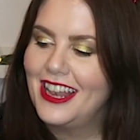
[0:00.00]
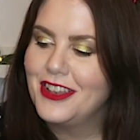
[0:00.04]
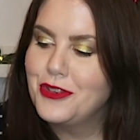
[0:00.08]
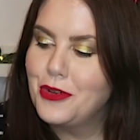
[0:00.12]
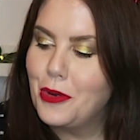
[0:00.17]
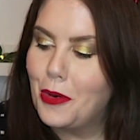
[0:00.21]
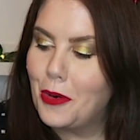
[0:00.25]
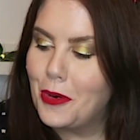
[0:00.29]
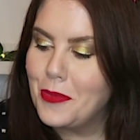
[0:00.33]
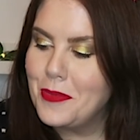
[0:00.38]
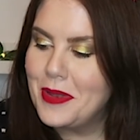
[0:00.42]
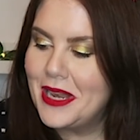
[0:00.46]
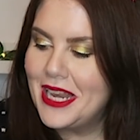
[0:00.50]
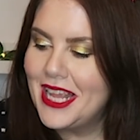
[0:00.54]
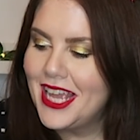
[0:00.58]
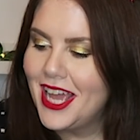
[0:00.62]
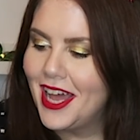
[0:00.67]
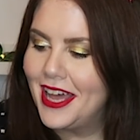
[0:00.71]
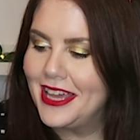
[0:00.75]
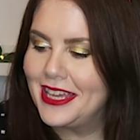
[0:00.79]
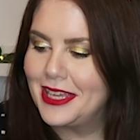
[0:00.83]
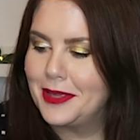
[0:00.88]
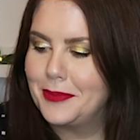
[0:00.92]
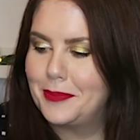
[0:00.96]
Normally
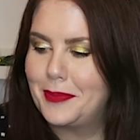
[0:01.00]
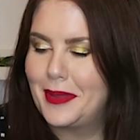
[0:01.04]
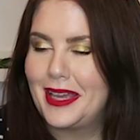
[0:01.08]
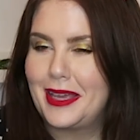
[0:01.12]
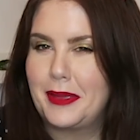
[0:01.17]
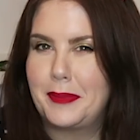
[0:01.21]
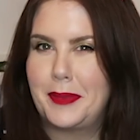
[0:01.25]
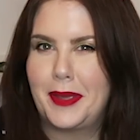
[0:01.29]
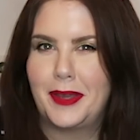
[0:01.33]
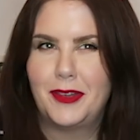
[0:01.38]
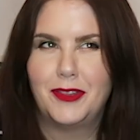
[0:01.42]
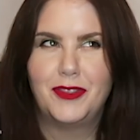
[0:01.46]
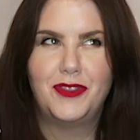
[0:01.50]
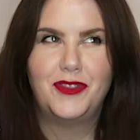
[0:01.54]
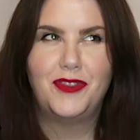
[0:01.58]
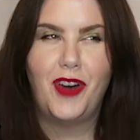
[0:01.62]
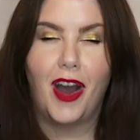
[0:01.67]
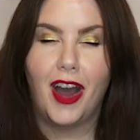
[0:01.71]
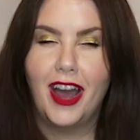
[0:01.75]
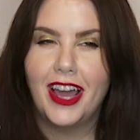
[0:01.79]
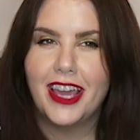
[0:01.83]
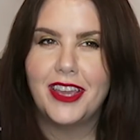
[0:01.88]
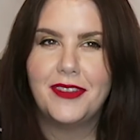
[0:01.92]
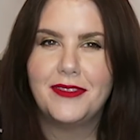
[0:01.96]
I can pick about
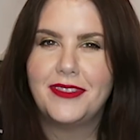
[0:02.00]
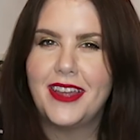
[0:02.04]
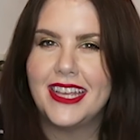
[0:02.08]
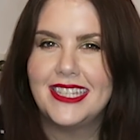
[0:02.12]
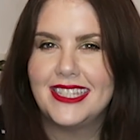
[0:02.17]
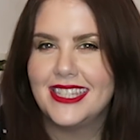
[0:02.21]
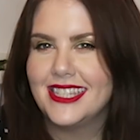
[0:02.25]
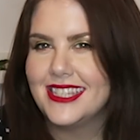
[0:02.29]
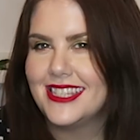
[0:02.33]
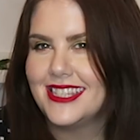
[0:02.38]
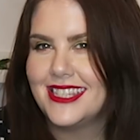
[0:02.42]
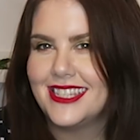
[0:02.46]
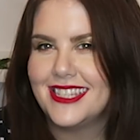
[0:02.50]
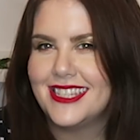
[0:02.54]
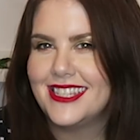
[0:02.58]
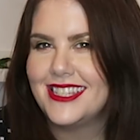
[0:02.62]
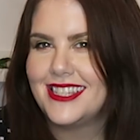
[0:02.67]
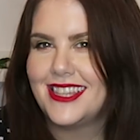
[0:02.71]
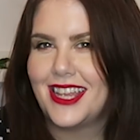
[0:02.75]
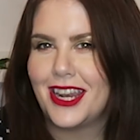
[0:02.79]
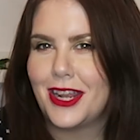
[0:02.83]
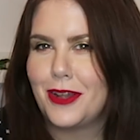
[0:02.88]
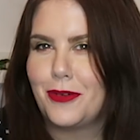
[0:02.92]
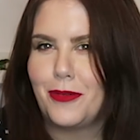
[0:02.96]
5
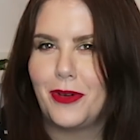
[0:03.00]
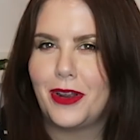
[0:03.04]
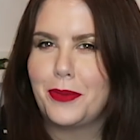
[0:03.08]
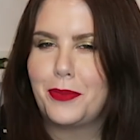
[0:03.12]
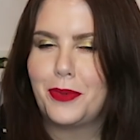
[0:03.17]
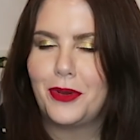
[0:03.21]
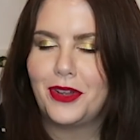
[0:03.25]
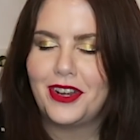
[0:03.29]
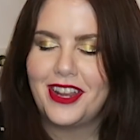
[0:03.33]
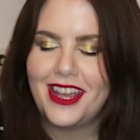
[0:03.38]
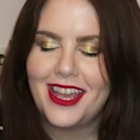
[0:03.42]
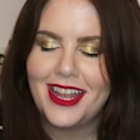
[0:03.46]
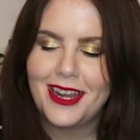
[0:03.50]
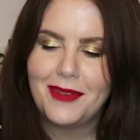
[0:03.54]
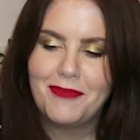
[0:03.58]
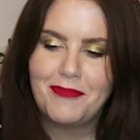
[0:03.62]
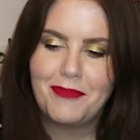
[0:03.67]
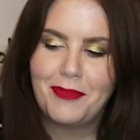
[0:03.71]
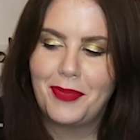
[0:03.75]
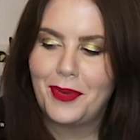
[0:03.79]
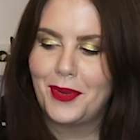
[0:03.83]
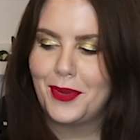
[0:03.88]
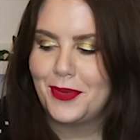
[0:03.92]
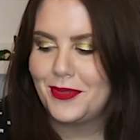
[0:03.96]
essences that I want to put
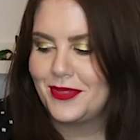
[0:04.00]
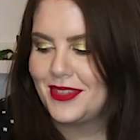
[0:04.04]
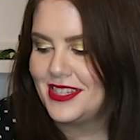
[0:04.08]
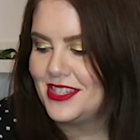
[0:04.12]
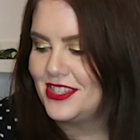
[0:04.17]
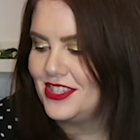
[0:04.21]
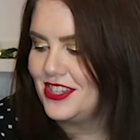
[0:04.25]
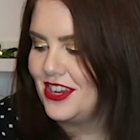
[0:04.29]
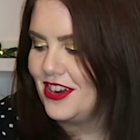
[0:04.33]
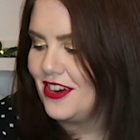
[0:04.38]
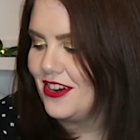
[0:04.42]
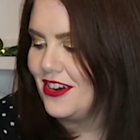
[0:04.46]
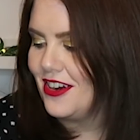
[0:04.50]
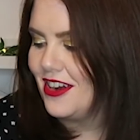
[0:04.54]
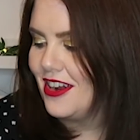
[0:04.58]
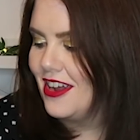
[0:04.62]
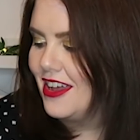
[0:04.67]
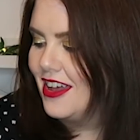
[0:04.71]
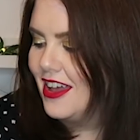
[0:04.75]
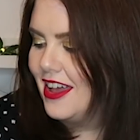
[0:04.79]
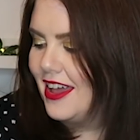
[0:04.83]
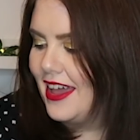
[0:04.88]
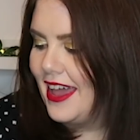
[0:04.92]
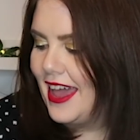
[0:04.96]
in, but this year
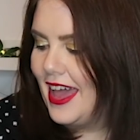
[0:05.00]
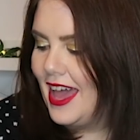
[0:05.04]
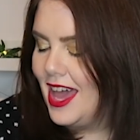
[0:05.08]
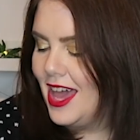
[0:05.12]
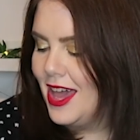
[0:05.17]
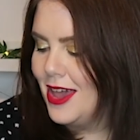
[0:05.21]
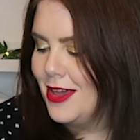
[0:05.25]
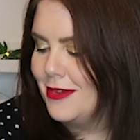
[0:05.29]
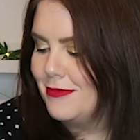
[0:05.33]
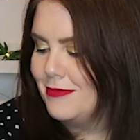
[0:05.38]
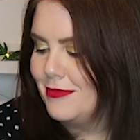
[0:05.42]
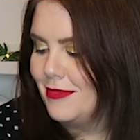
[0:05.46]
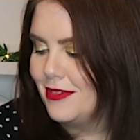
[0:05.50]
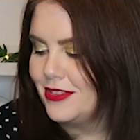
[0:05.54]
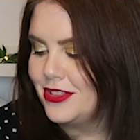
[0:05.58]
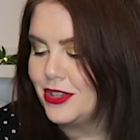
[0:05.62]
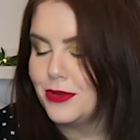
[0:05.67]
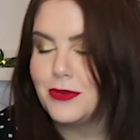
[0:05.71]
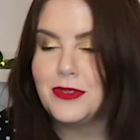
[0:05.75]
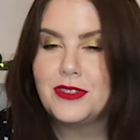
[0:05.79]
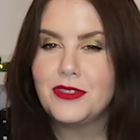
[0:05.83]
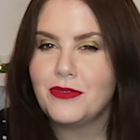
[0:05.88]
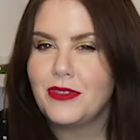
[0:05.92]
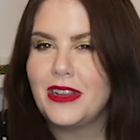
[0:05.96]

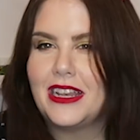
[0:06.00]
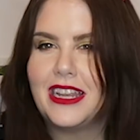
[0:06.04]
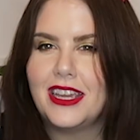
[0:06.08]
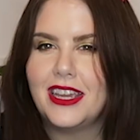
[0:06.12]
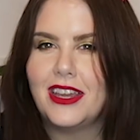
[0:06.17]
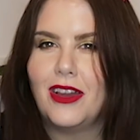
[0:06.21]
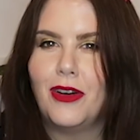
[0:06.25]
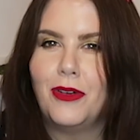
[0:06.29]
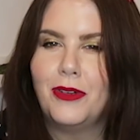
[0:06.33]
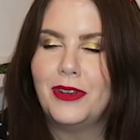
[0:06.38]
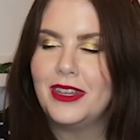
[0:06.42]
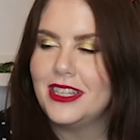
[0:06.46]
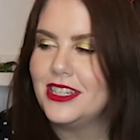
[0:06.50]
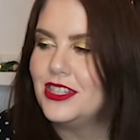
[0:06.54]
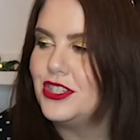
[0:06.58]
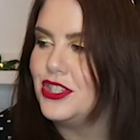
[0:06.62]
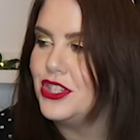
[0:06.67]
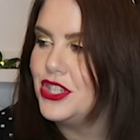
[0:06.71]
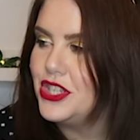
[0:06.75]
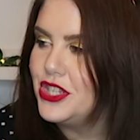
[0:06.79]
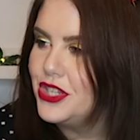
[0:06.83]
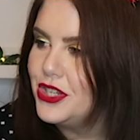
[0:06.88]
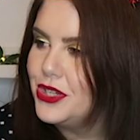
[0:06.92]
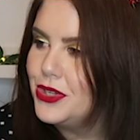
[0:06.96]
there was really only
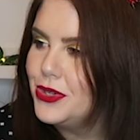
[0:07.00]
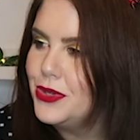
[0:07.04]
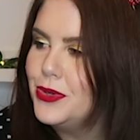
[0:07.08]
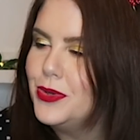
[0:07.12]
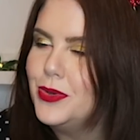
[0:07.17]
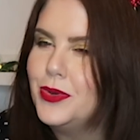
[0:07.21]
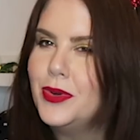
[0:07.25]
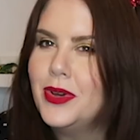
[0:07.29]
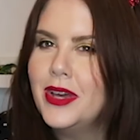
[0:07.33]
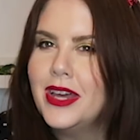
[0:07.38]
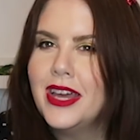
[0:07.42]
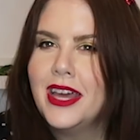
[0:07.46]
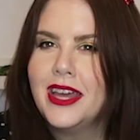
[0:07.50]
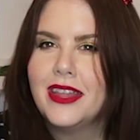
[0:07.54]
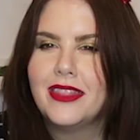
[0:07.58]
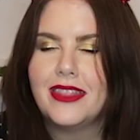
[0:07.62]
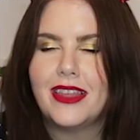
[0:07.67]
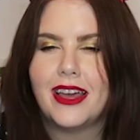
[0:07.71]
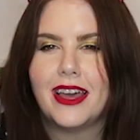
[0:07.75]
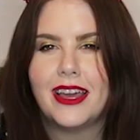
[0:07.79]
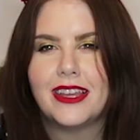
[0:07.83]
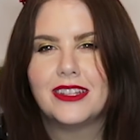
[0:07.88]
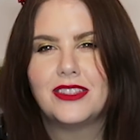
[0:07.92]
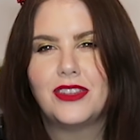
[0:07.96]
2
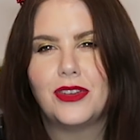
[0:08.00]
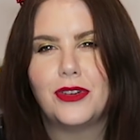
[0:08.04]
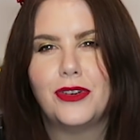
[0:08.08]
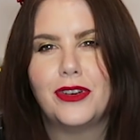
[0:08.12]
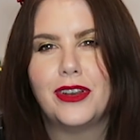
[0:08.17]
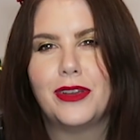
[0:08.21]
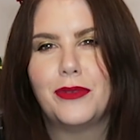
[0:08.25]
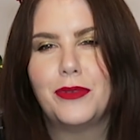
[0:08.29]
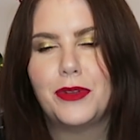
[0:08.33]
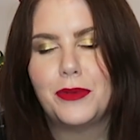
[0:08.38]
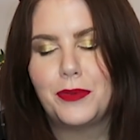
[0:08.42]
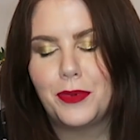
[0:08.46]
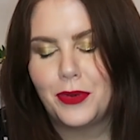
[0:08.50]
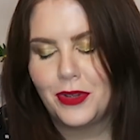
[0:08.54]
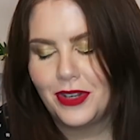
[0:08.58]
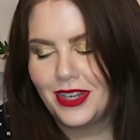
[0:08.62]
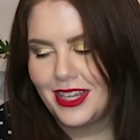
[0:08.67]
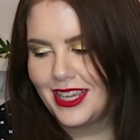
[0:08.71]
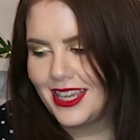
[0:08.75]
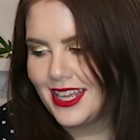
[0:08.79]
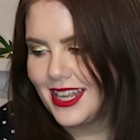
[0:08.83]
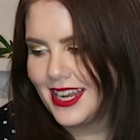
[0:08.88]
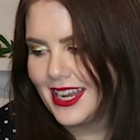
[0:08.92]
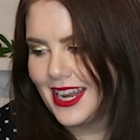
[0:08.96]
that I thought I would put
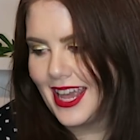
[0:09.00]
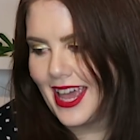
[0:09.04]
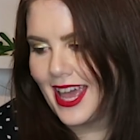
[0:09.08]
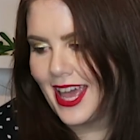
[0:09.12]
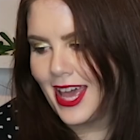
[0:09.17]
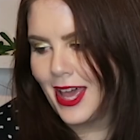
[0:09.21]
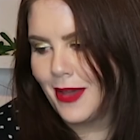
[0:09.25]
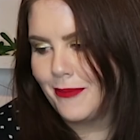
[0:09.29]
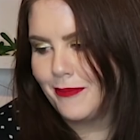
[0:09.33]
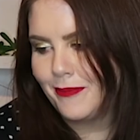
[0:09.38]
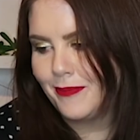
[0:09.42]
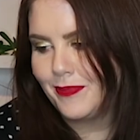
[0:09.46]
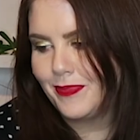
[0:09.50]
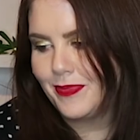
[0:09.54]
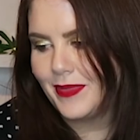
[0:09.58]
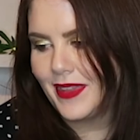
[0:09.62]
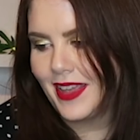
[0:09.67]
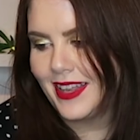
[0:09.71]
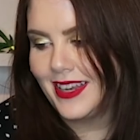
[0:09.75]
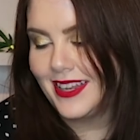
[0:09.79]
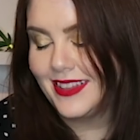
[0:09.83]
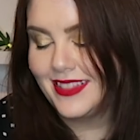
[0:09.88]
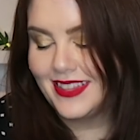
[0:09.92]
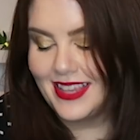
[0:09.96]
in, and
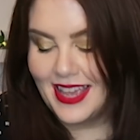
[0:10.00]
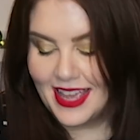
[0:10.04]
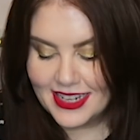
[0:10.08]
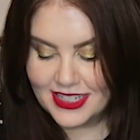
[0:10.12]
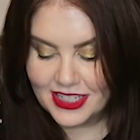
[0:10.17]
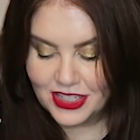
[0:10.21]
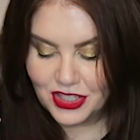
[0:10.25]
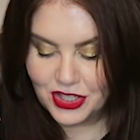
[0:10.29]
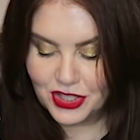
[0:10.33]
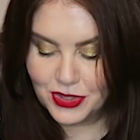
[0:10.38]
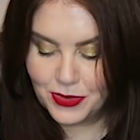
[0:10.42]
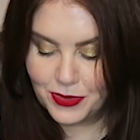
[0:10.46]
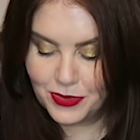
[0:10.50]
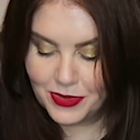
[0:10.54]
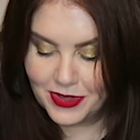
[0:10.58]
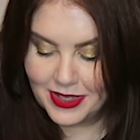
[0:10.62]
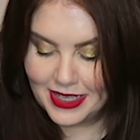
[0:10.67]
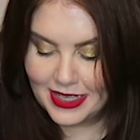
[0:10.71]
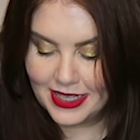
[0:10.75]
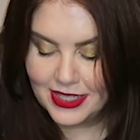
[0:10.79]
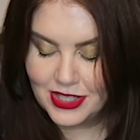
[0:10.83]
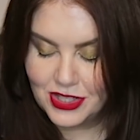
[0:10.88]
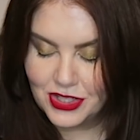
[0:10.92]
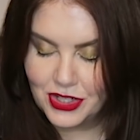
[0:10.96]
in the end I just
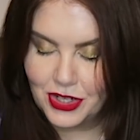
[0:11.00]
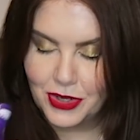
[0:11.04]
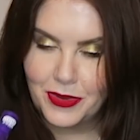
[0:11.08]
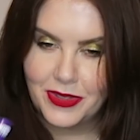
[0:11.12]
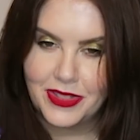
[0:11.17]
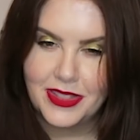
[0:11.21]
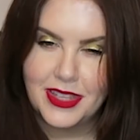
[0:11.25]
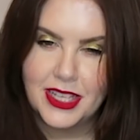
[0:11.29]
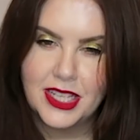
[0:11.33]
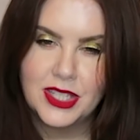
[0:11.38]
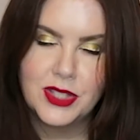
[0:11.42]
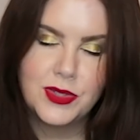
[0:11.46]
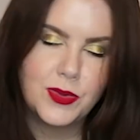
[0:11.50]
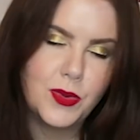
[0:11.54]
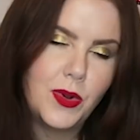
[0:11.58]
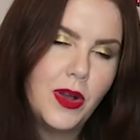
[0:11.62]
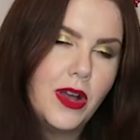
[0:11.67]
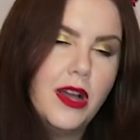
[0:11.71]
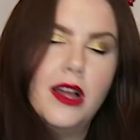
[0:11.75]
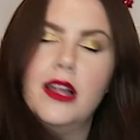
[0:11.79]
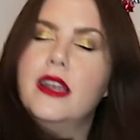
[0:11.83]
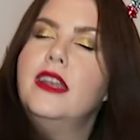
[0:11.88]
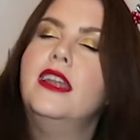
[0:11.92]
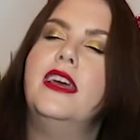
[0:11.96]
stuck with this
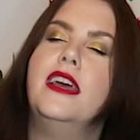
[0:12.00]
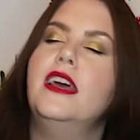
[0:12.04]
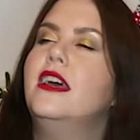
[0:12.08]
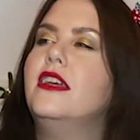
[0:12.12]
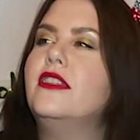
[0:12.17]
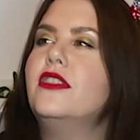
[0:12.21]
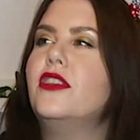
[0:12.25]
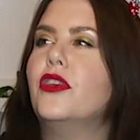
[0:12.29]
one.